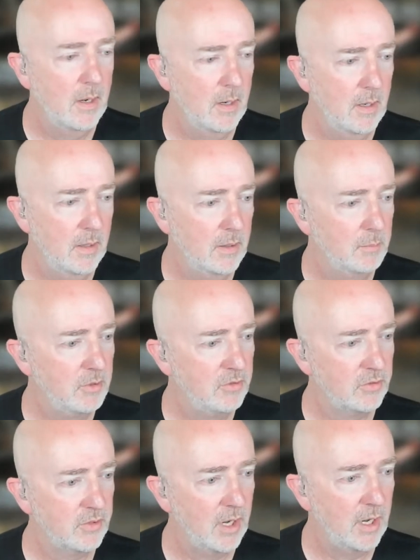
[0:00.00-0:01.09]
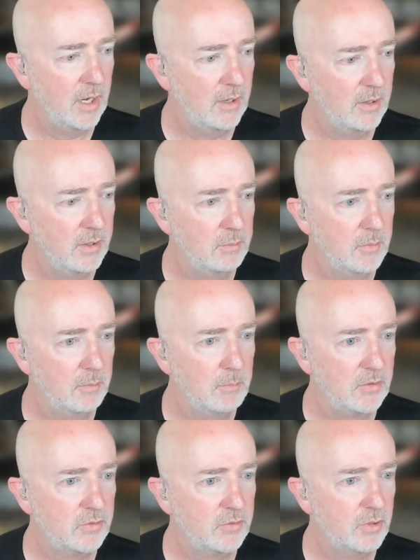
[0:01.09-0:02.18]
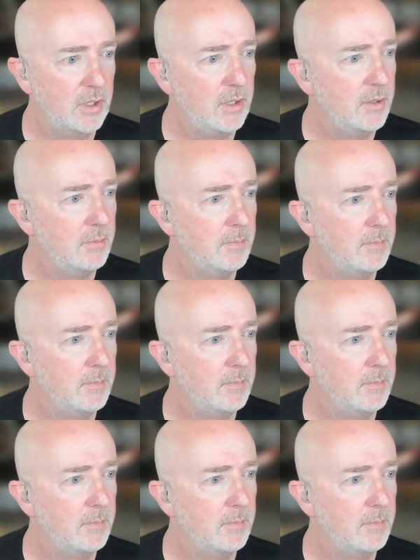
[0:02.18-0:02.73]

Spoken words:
and let me just add in my screen.